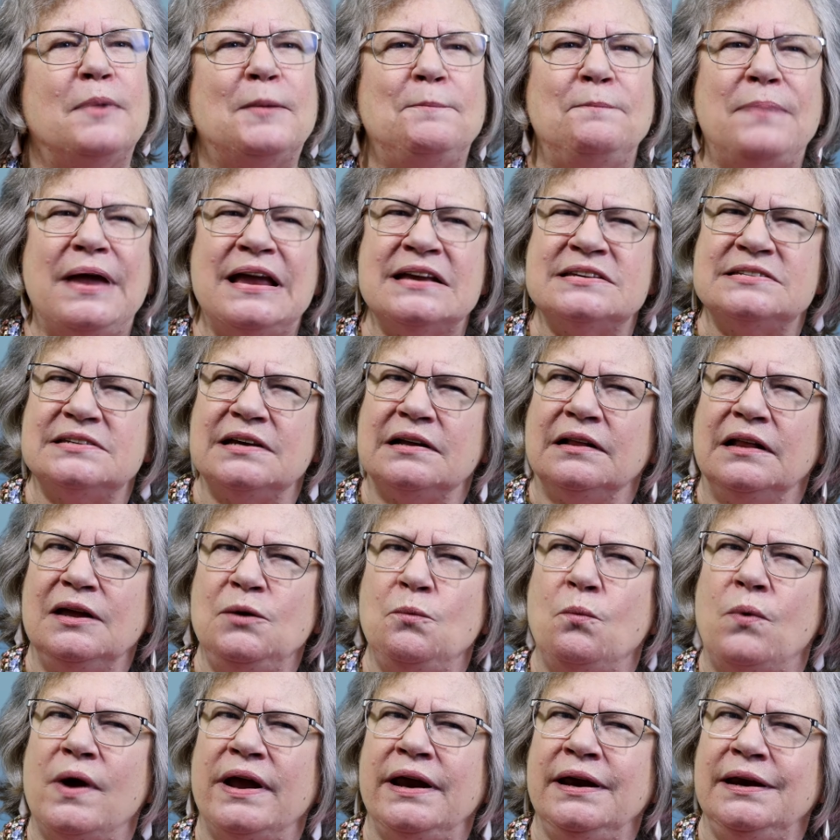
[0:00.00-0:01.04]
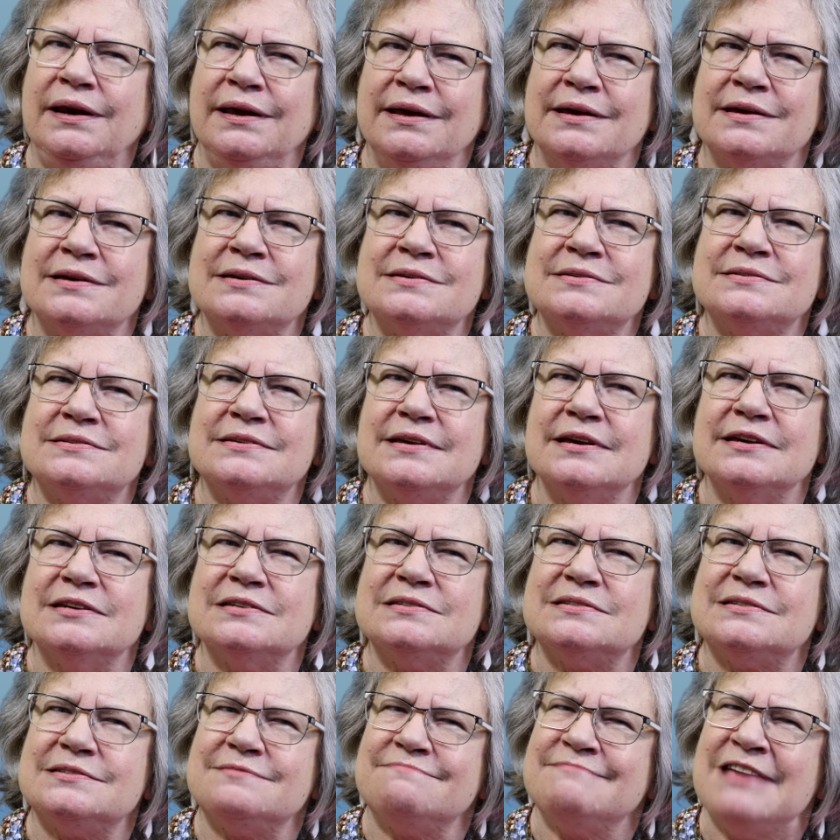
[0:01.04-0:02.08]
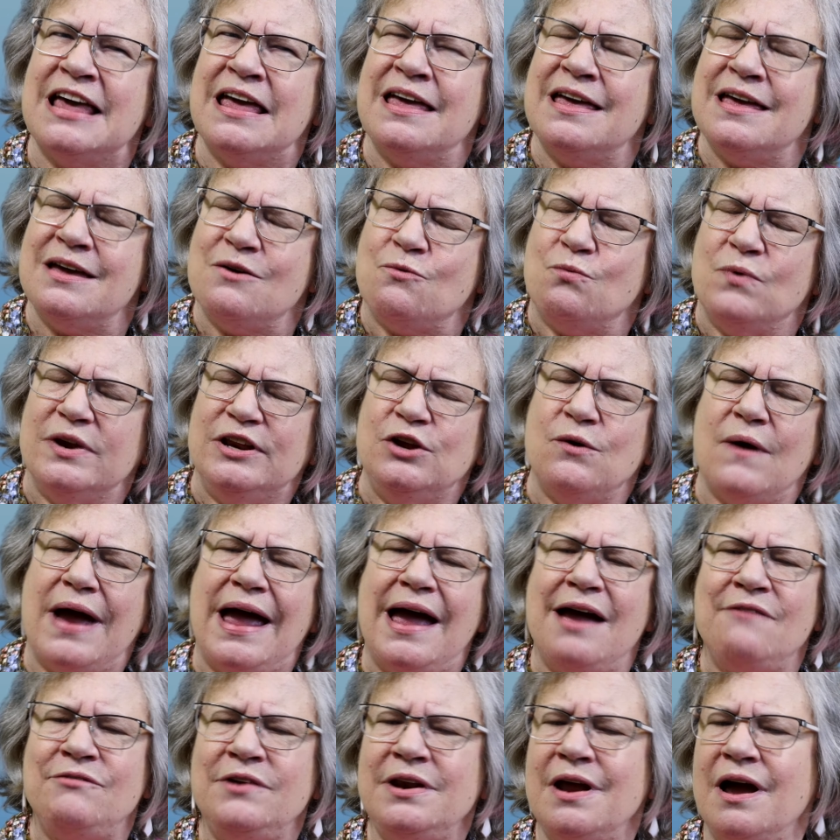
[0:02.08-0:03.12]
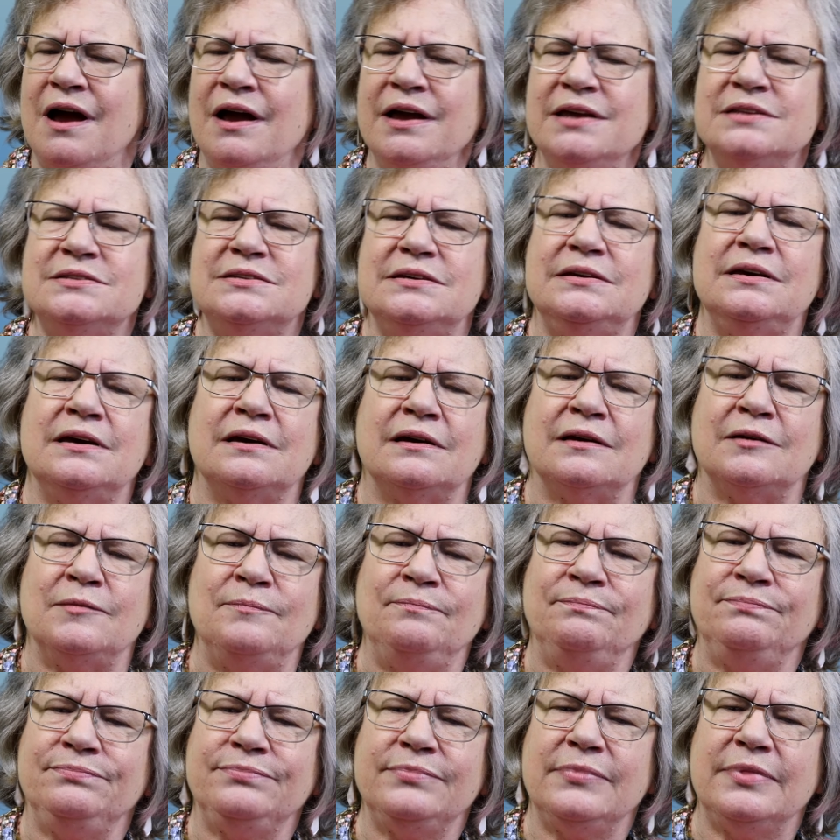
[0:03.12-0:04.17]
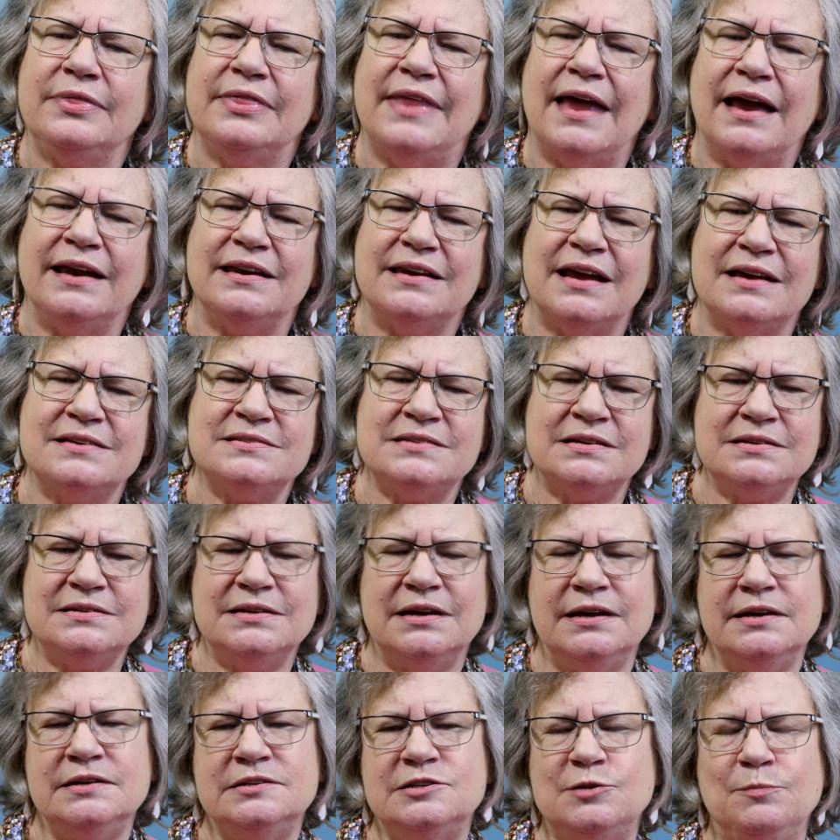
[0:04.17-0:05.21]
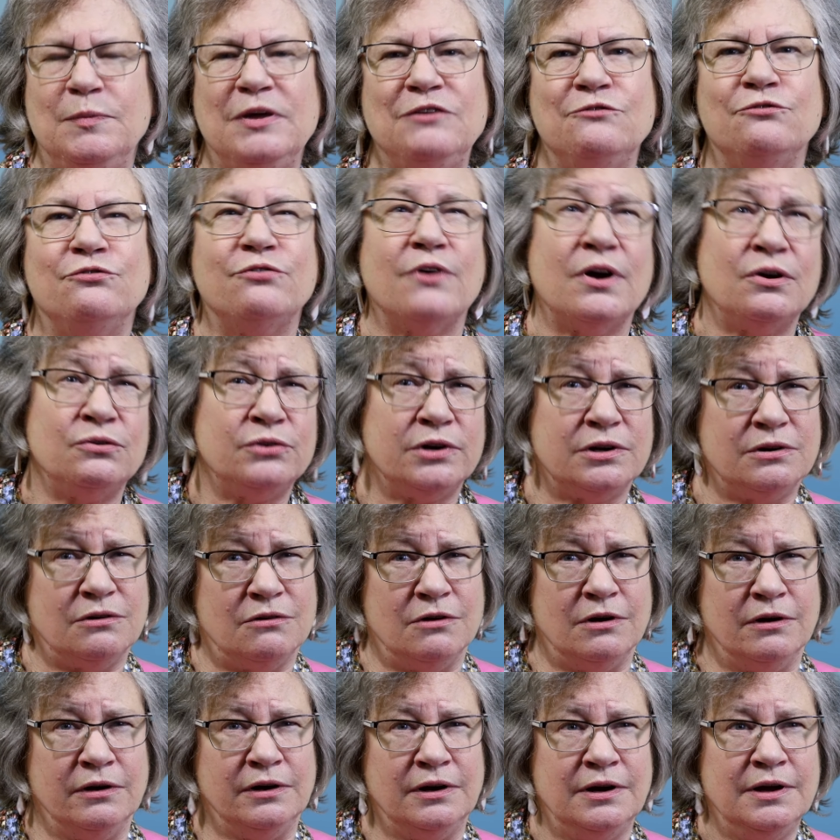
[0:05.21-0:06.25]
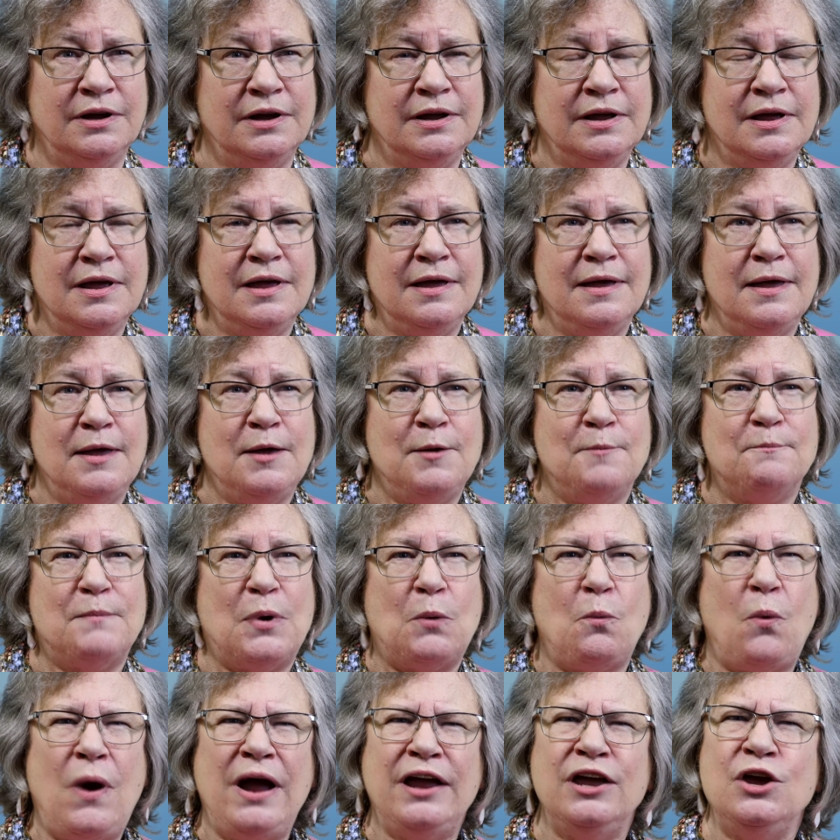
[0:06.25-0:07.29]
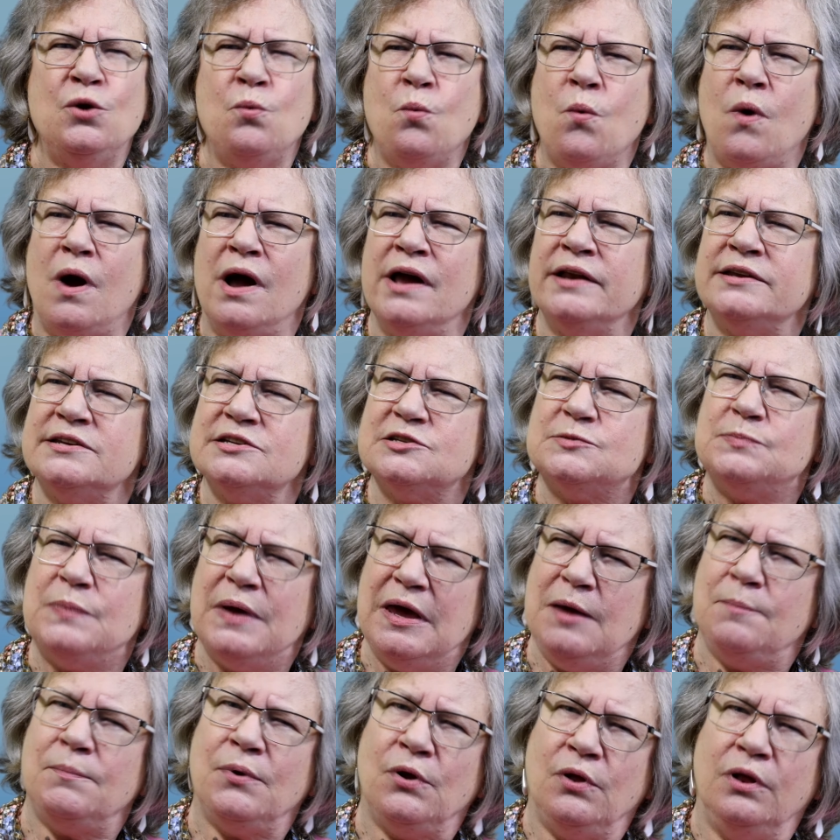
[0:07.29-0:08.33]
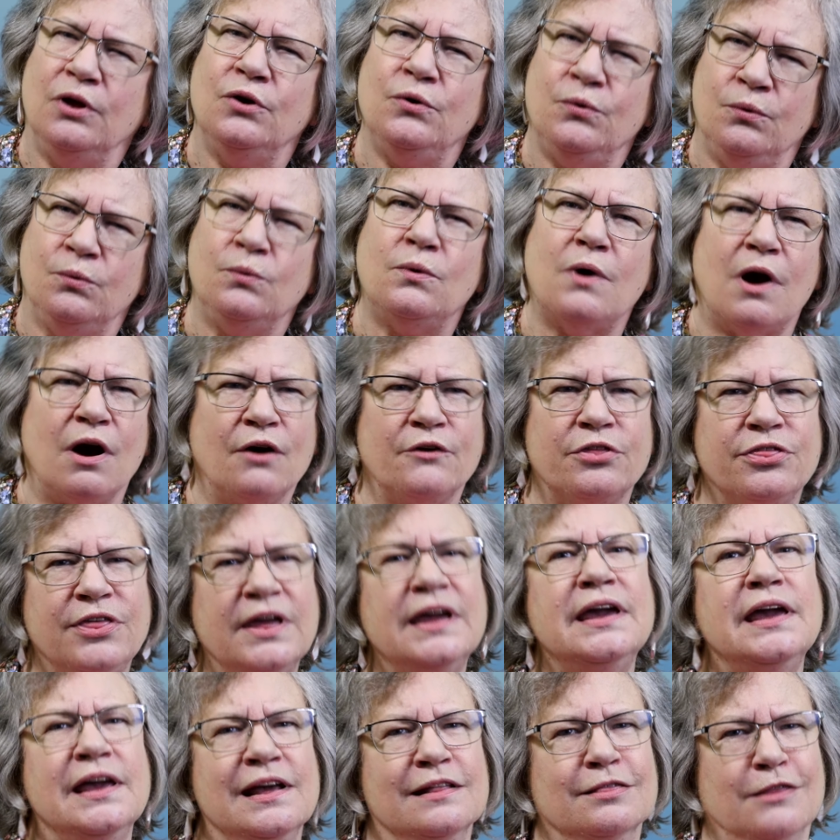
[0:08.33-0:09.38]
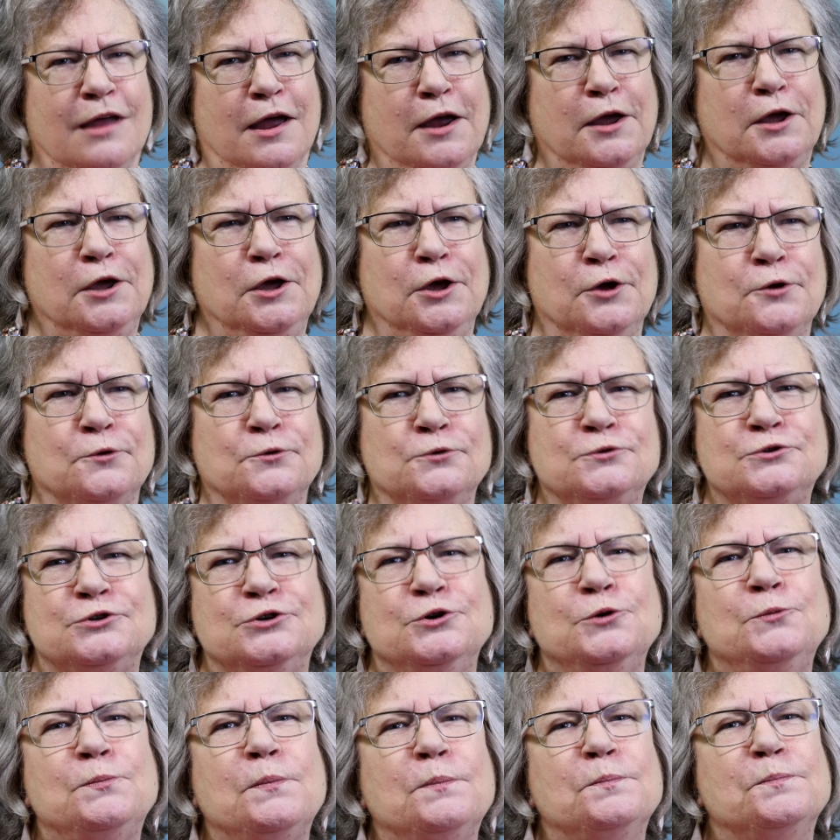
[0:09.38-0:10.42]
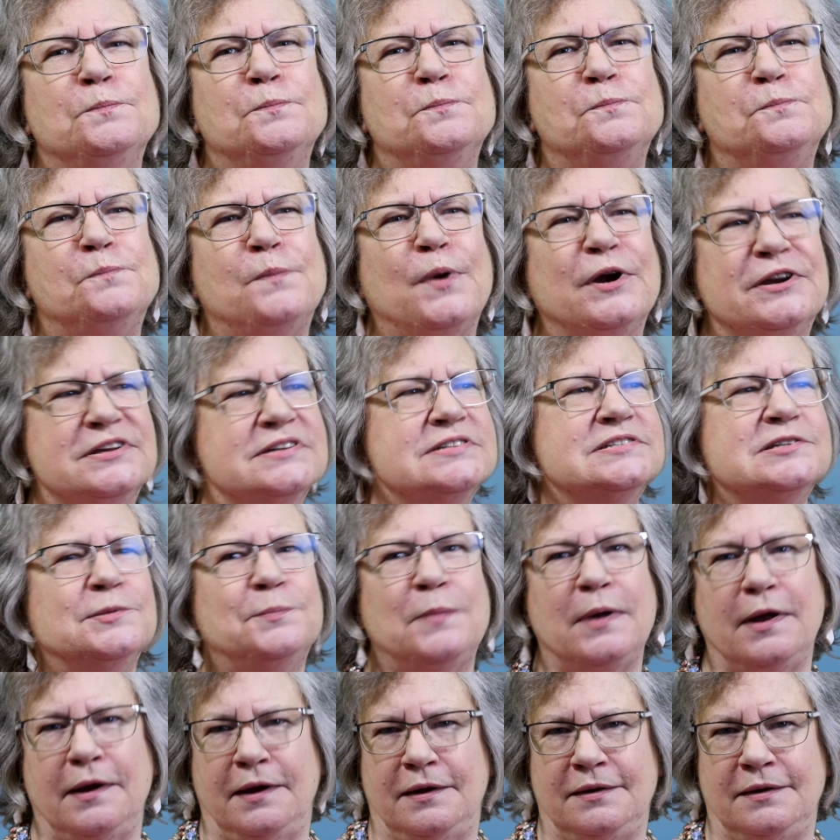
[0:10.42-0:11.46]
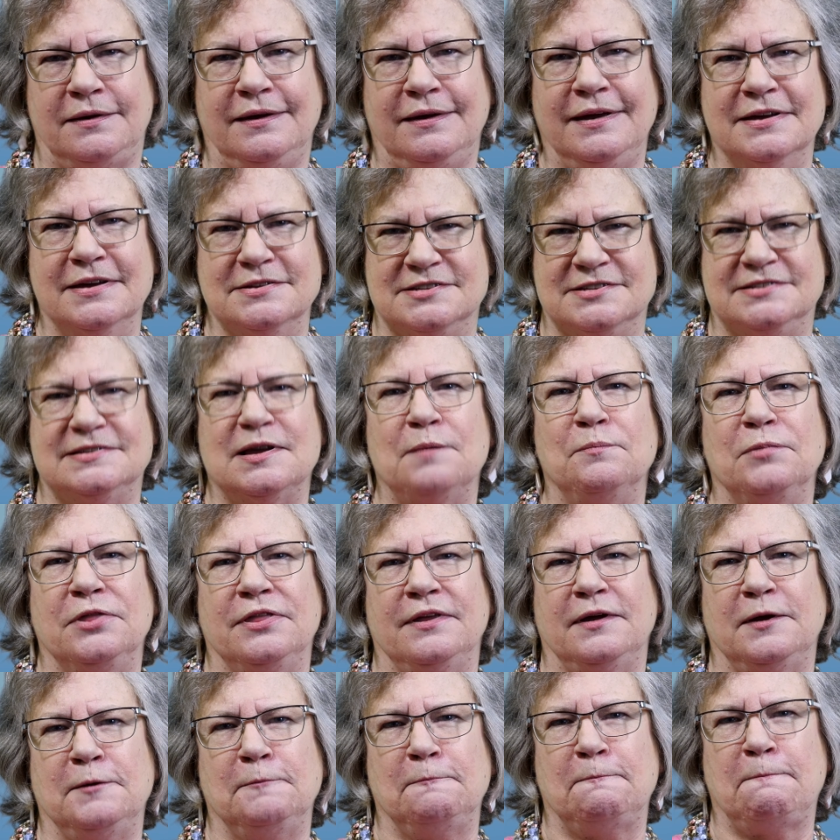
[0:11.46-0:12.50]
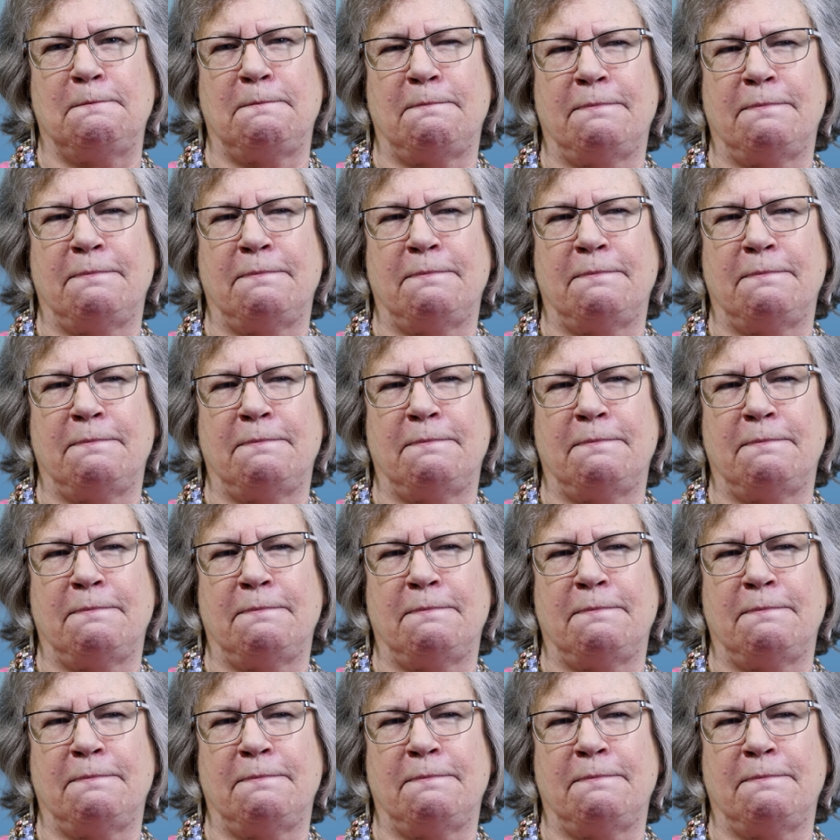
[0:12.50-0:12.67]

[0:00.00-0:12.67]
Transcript: But basically what it is when you have an idea that doesn't need to be voted on, but what you want is people who are thinking like you to participate in something.